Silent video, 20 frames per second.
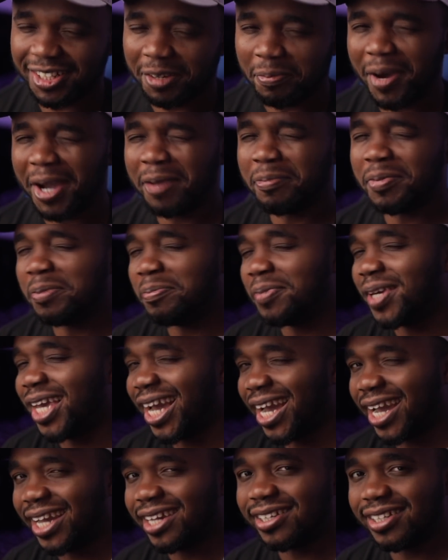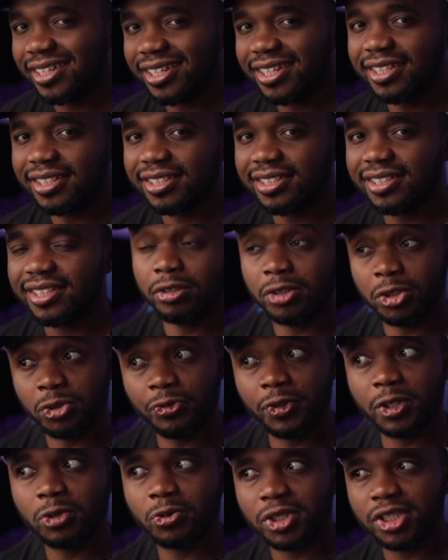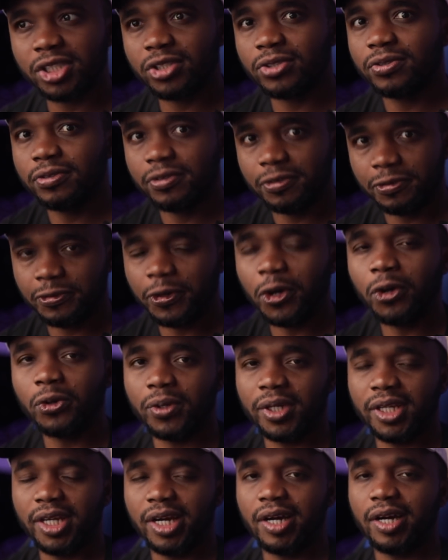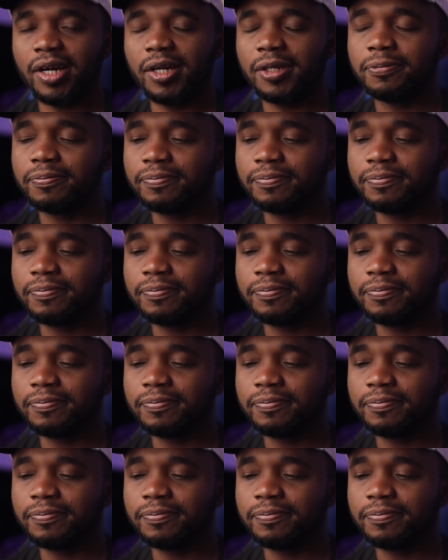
They might be behind it. Two-Face was still following her.